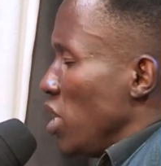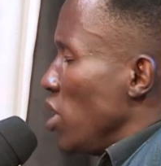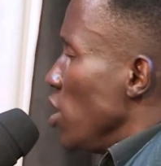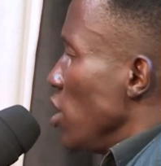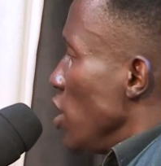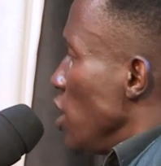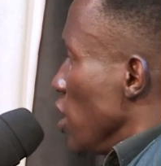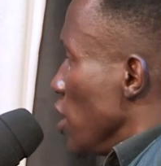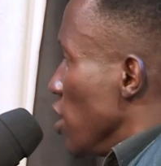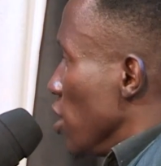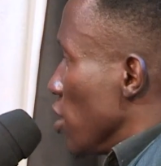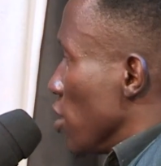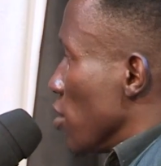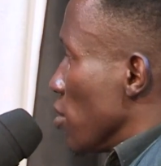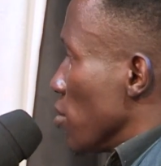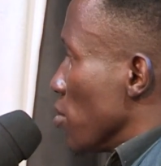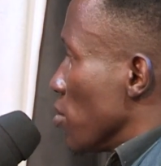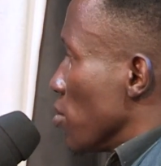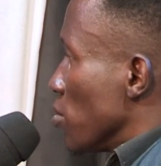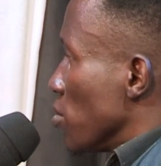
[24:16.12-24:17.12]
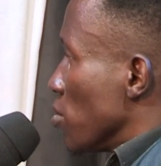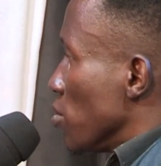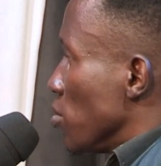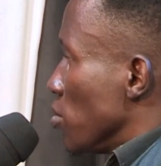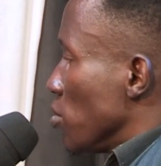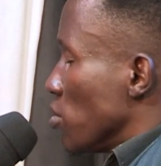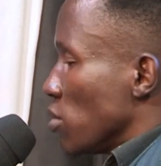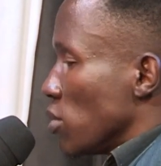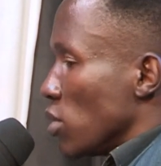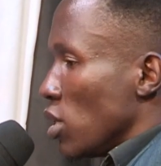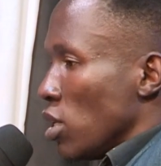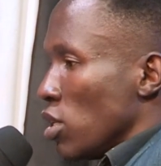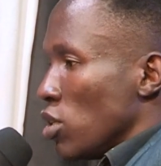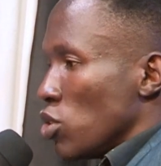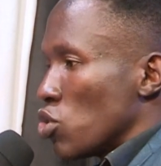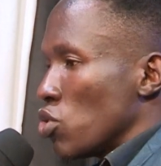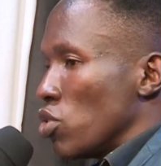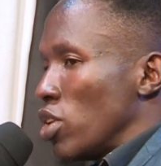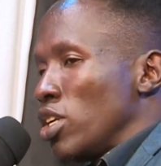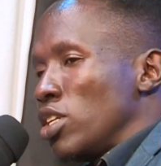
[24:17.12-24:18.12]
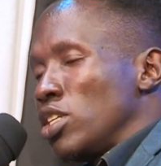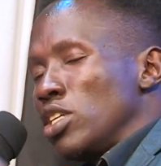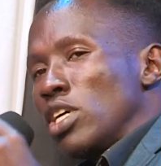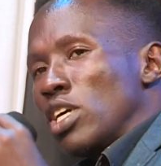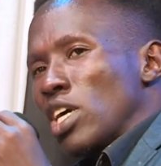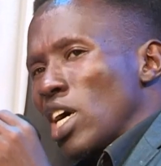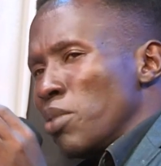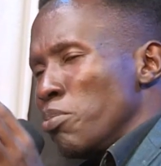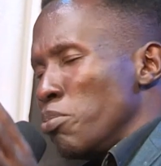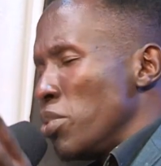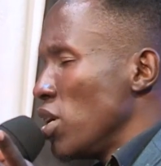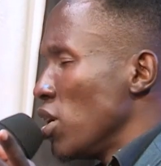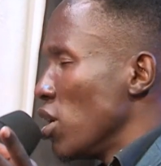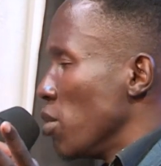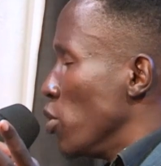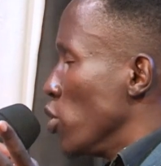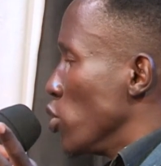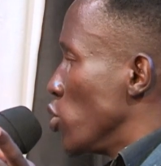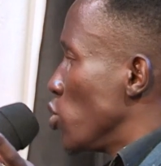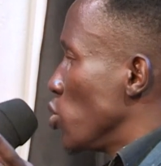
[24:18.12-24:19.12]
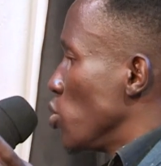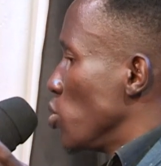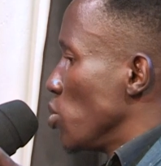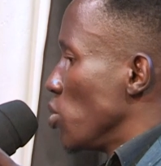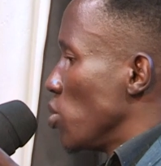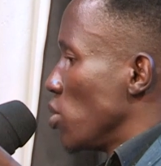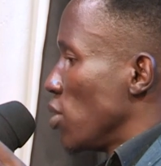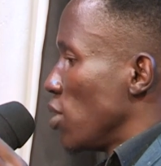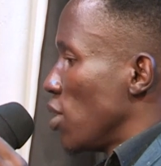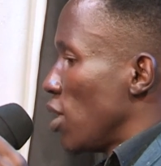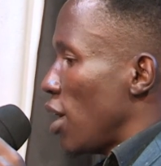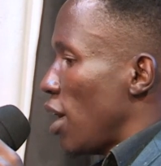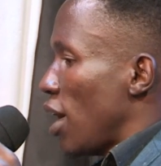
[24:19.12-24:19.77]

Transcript: be eager, so that he can be able to